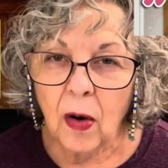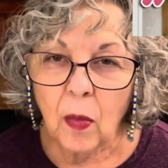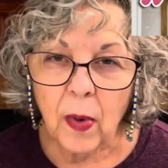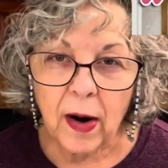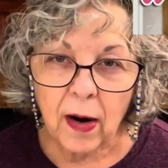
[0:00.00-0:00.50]
or
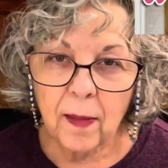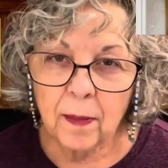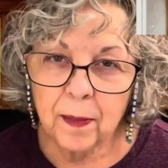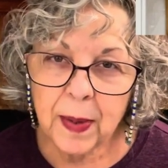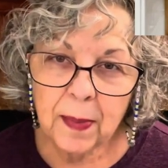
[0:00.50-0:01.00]
where
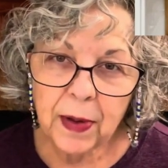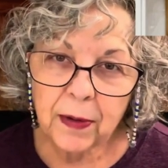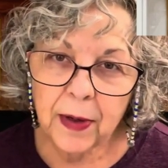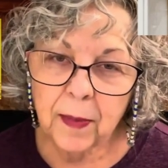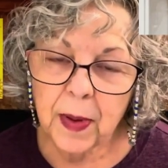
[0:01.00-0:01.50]
people
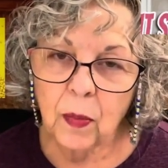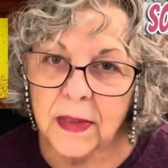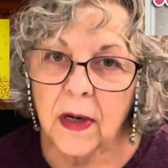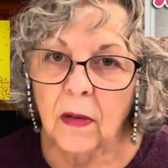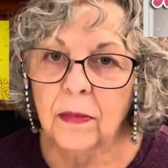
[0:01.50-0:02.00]
are going to
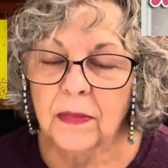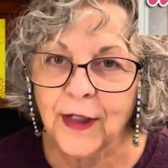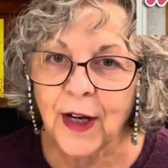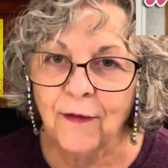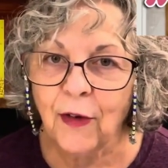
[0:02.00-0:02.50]

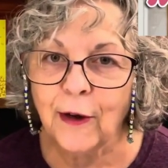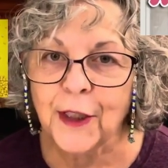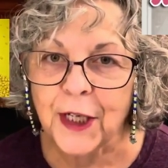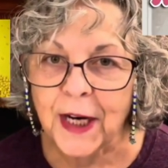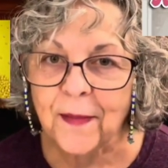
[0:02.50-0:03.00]
be,
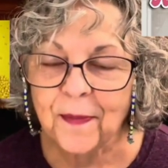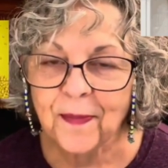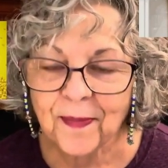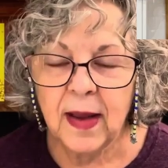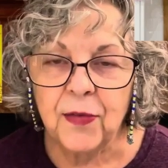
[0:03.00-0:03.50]
converging.
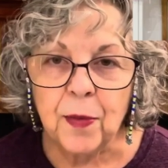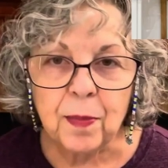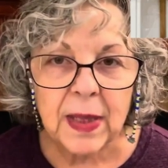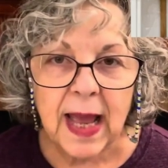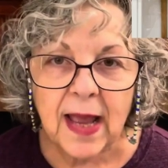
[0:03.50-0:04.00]
If you
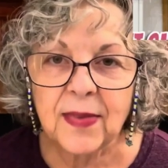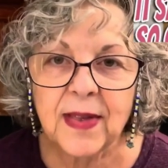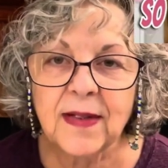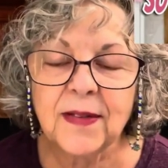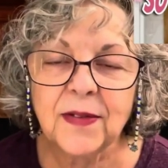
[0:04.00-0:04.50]

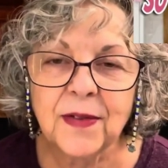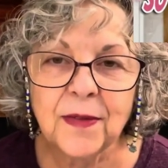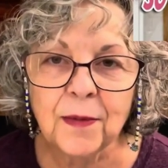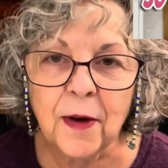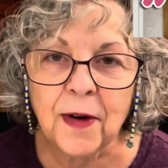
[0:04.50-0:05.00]
plant
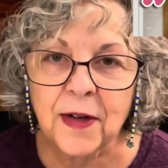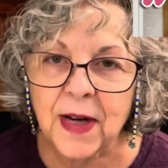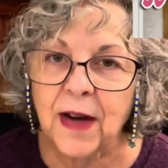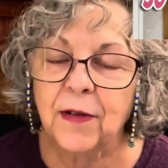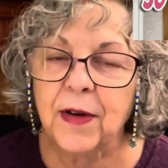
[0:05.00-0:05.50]
this
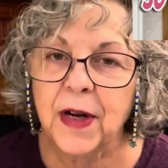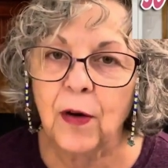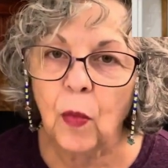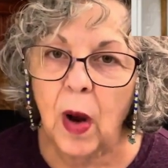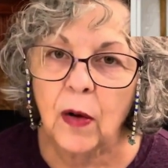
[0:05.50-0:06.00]
rhododendron
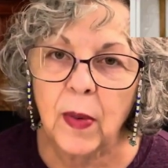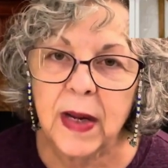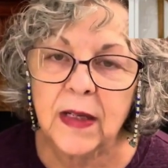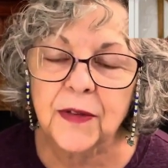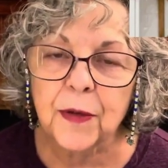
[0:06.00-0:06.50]
near
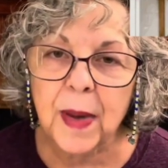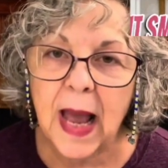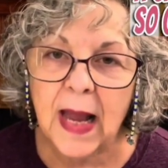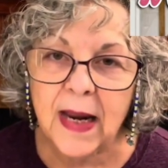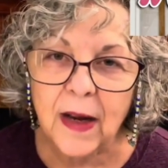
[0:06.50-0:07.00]
walkways or
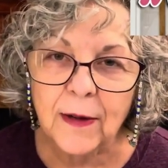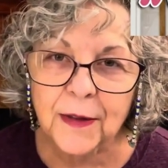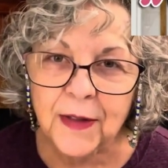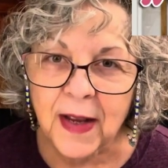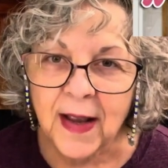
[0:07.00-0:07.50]

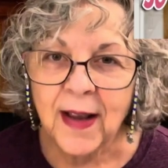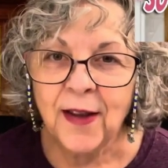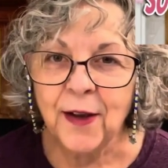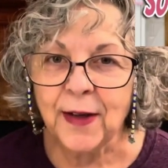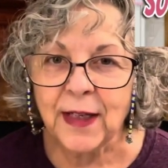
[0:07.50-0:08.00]
patios,
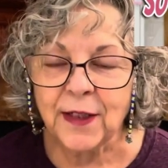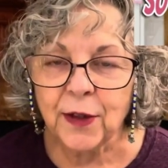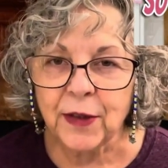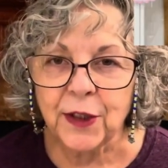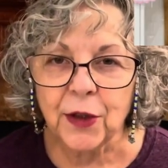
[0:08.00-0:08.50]
you'll get
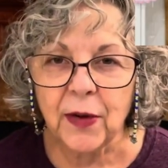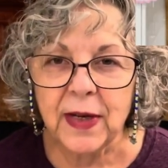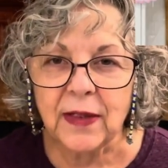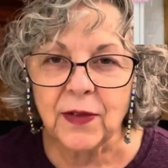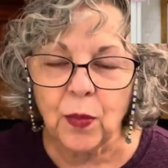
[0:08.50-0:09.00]
to
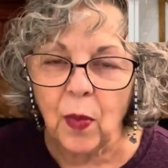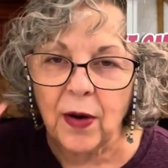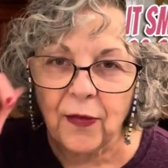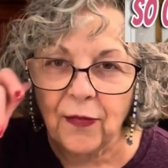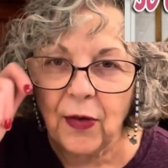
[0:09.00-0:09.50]
enjoy its
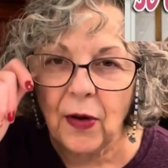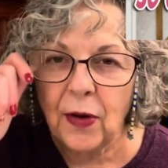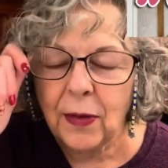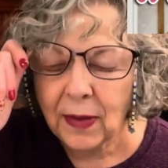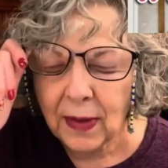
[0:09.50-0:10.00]

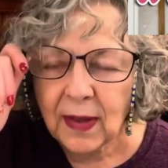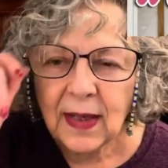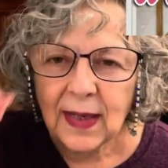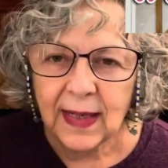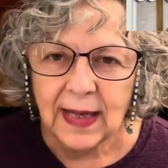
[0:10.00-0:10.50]
wonderful
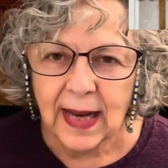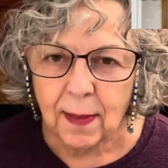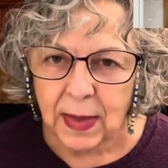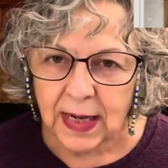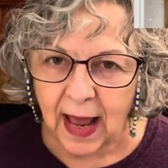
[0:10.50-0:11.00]

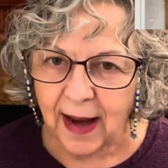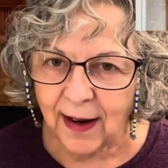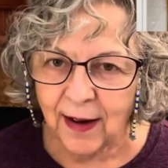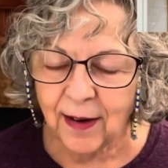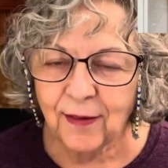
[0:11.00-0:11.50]

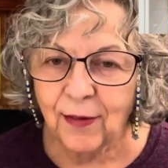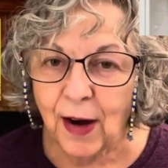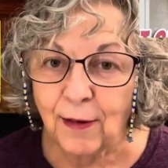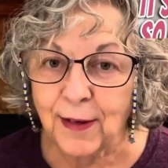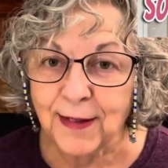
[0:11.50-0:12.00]
lemon-like
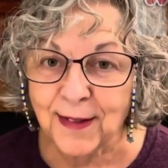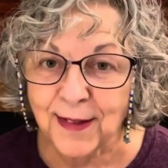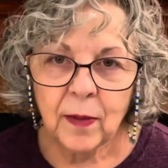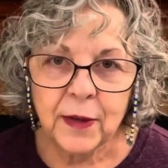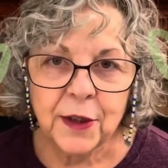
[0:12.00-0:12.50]

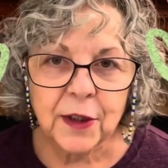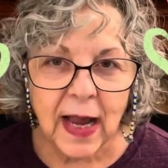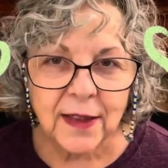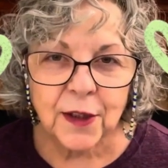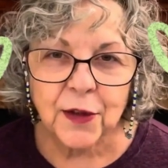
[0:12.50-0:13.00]
fragrance. Would you
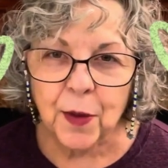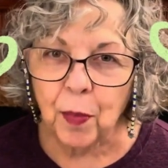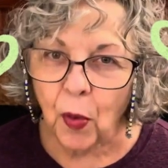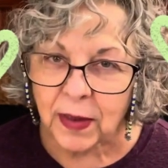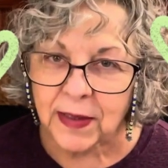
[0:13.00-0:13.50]
like to
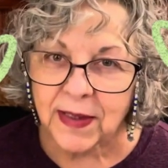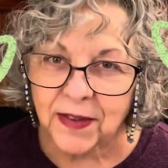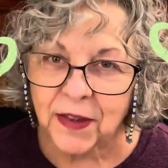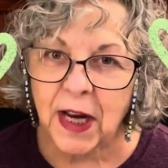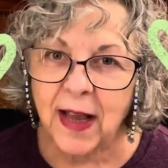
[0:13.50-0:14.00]
support
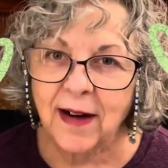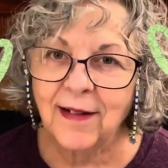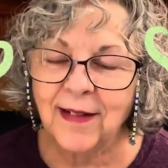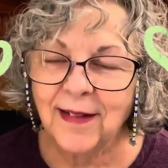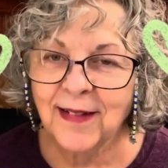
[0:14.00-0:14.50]
this
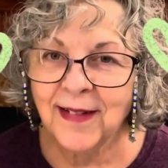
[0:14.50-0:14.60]
channel?